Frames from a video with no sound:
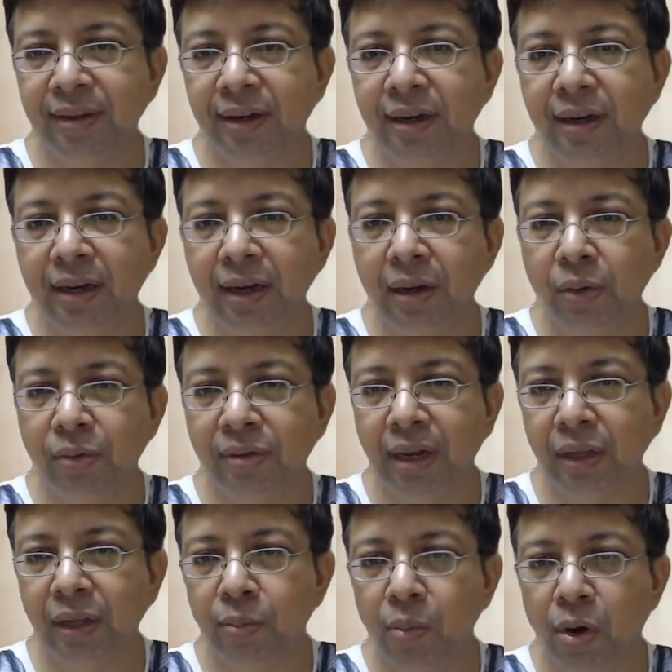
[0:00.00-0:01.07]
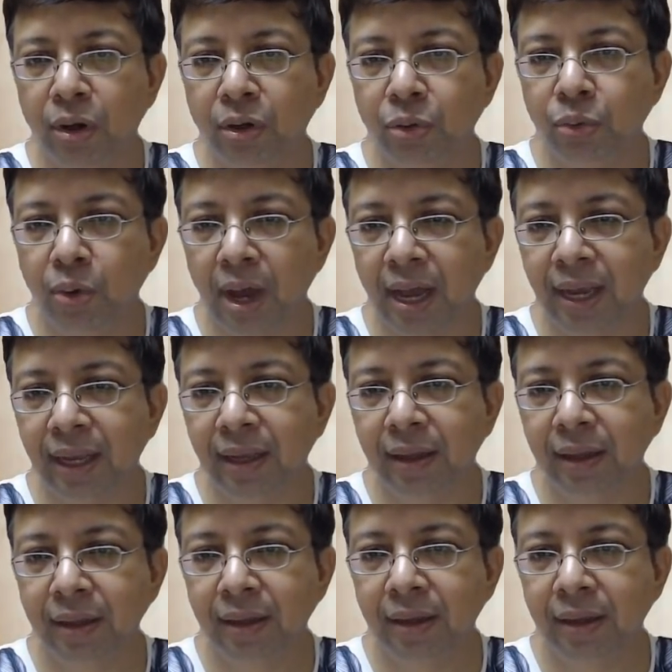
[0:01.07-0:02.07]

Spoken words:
suddenly it looks like you bought too high,